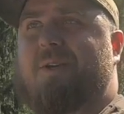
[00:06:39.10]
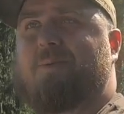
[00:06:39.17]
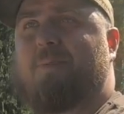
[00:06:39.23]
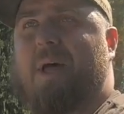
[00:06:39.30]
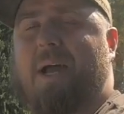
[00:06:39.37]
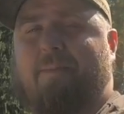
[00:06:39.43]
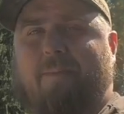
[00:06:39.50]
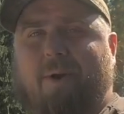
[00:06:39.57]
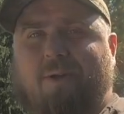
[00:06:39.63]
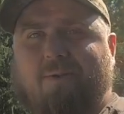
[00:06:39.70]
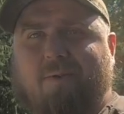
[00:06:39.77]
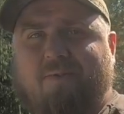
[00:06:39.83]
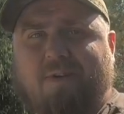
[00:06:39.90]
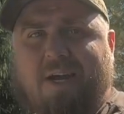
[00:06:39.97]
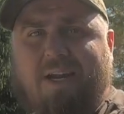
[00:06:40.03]
these blackberries
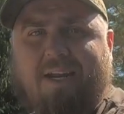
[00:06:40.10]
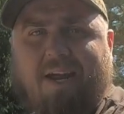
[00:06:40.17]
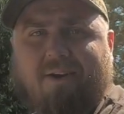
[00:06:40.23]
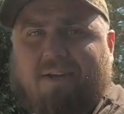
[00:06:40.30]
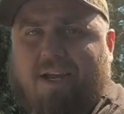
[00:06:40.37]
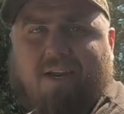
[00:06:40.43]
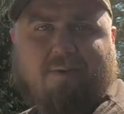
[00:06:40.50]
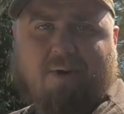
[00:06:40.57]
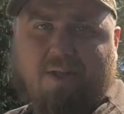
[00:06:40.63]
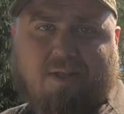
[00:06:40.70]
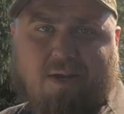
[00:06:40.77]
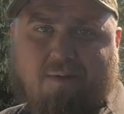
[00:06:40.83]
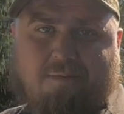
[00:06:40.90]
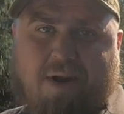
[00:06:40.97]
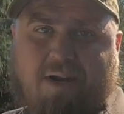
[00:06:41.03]
we've cut down. You got to go out
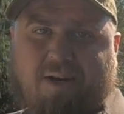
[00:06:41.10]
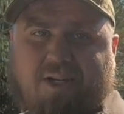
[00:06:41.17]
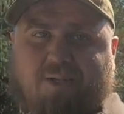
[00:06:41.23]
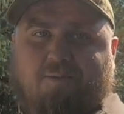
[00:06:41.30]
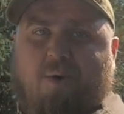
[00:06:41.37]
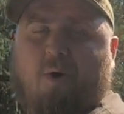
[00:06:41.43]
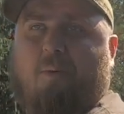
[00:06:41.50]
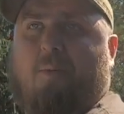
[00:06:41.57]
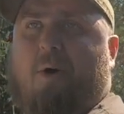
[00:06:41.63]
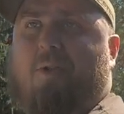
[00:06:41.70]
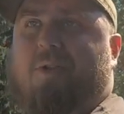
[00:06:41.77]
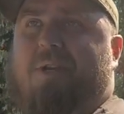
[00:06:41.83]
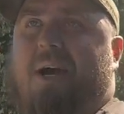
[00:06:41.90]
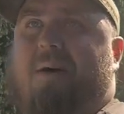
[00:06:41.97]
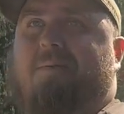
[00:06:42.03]
there and maintenance mow them all
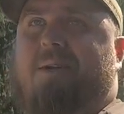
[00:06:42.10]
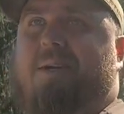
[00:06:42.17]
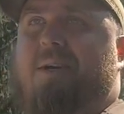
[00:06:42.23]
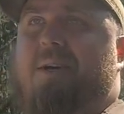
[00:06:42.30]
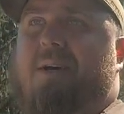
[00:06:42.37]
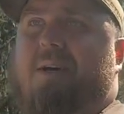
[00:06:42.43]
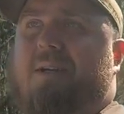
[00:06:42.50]
the time to